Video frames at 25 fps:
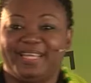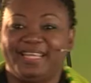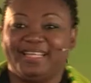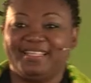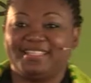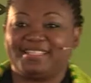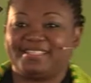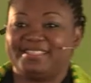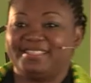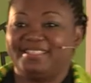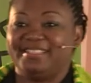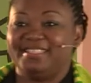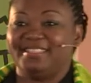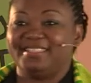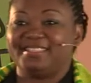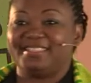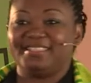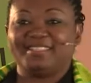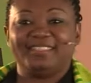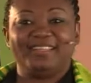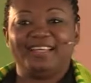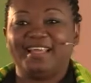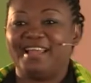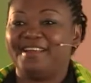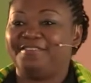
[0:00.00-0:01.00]
internet.
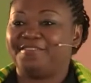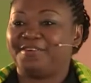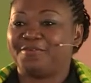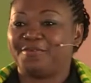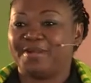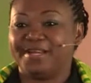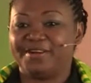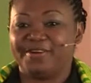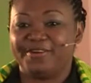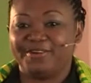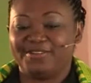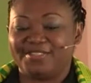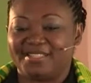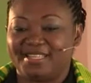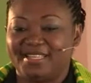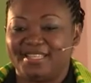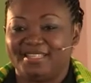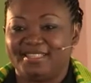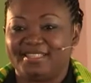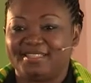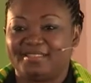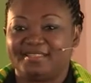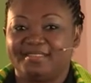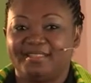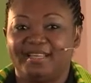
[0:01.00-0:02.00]
Everyone knows
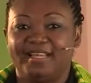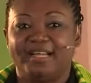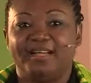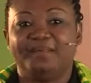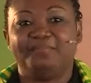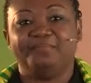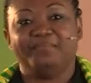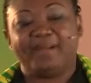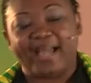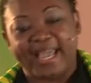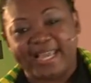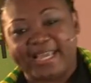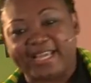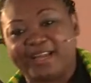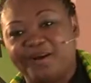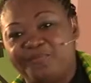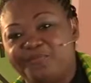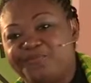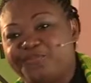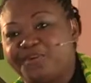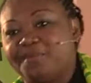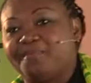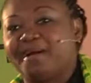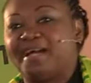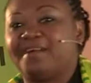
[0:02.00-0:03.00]
that. I come
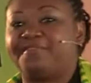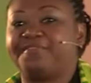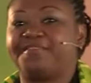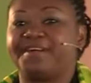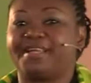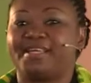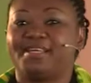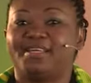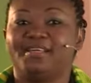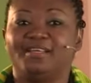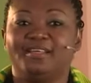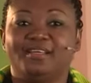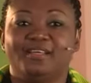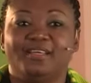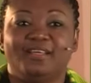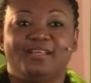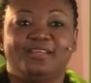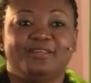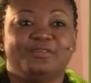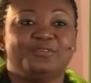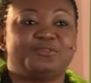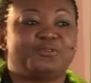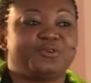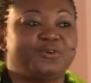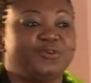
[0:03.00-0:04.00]
from Africa,
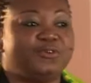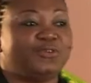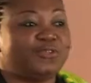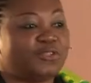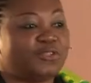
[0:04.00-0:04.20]
so you're